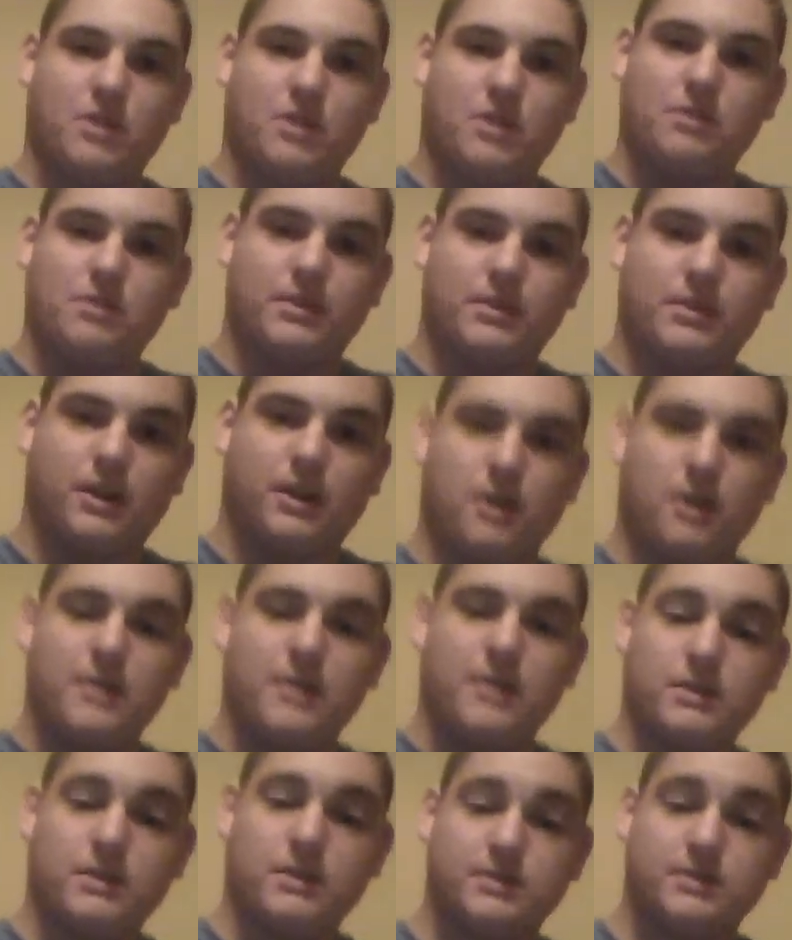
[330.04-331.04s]
But the
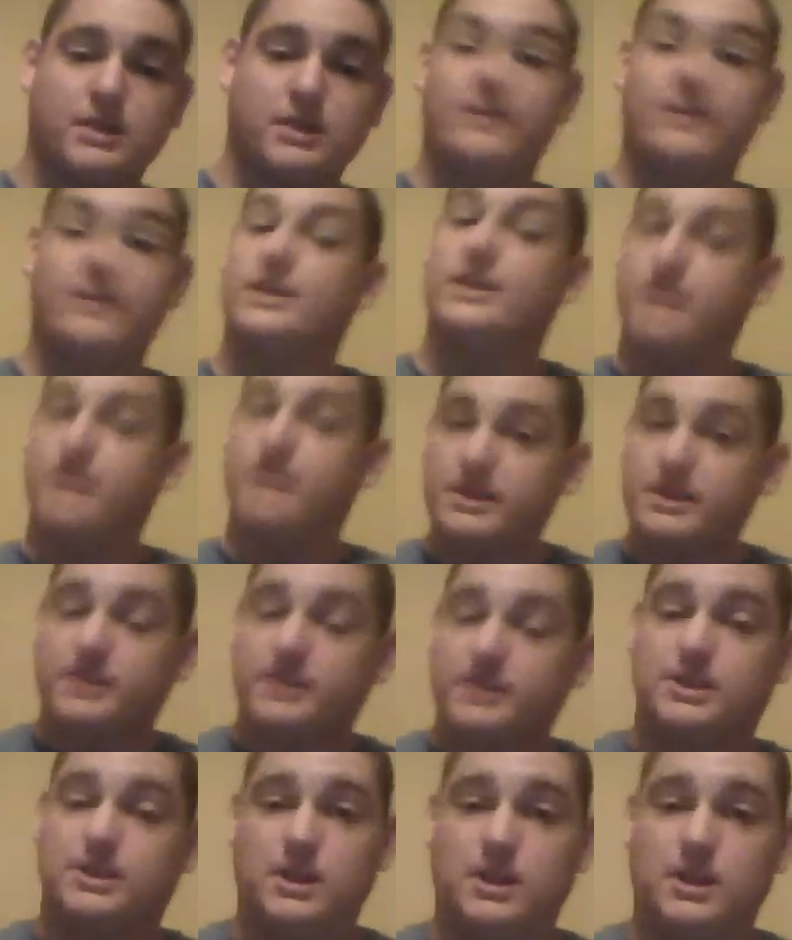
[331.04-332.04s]
RBX 170 is actually
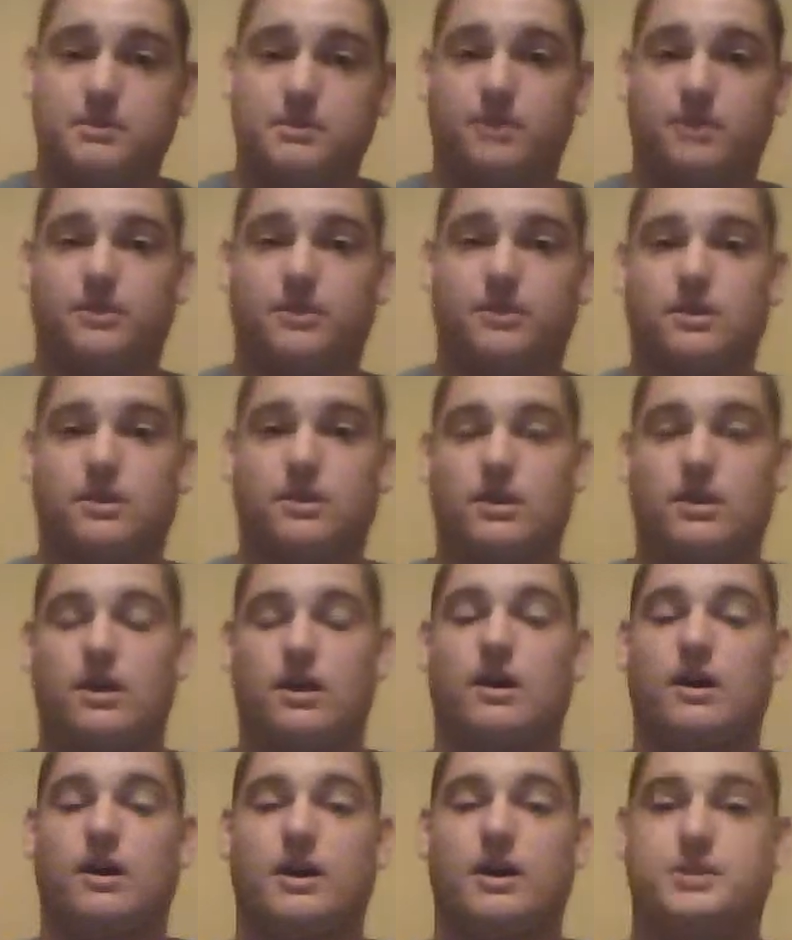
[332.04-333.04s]
cheaper,
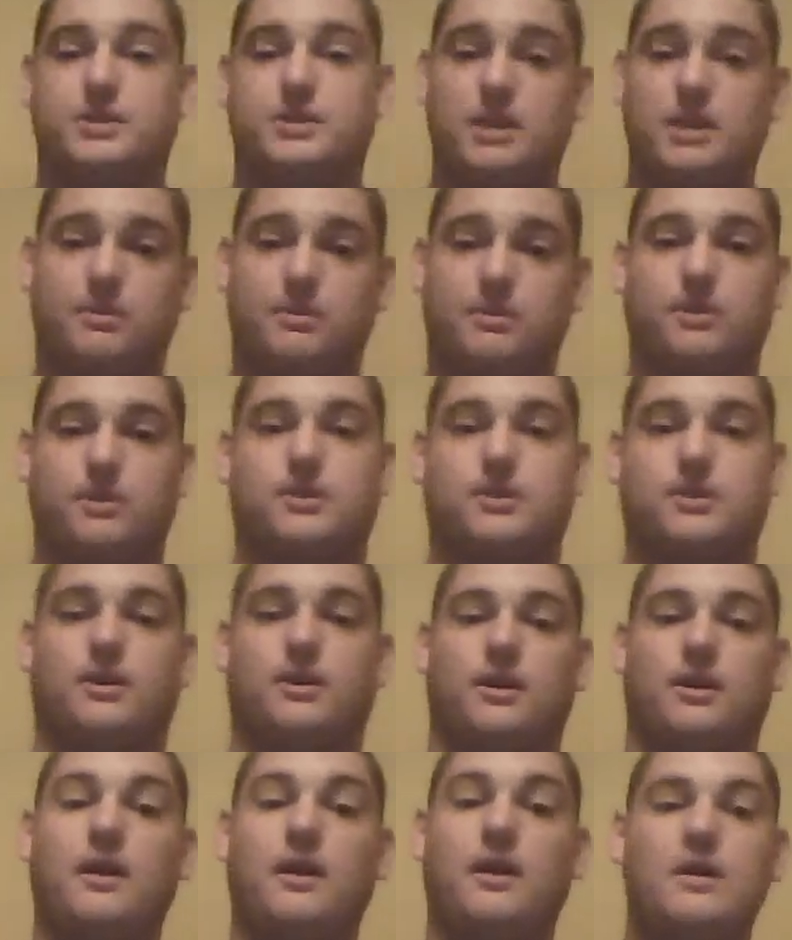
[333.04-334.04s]
a cheaper
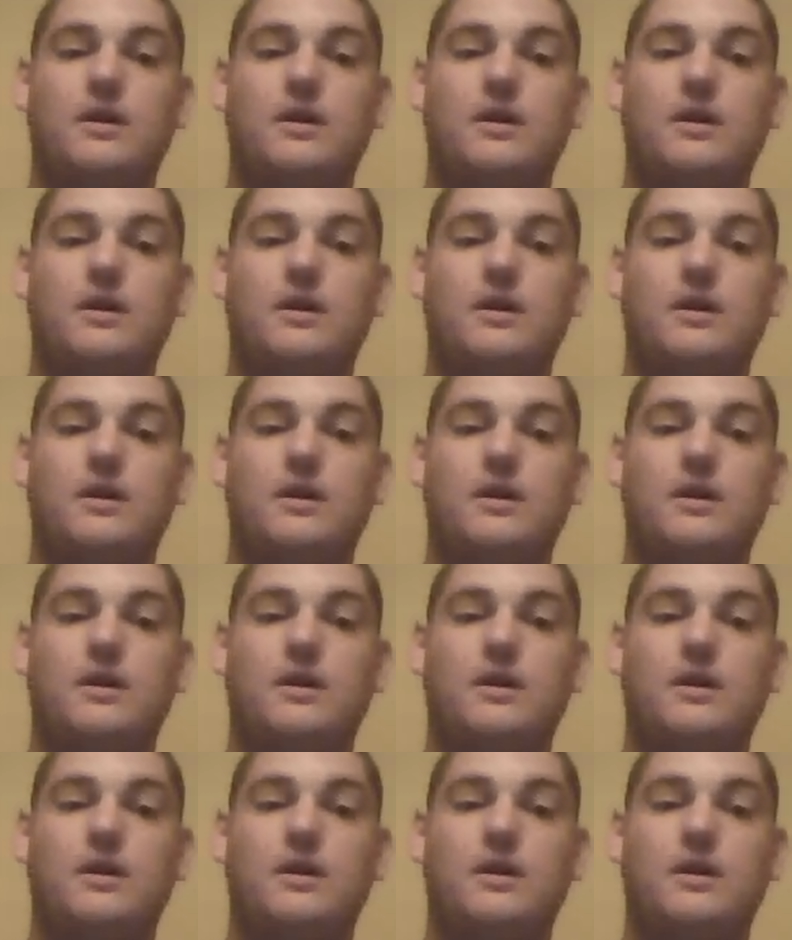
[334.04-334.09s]
guitar,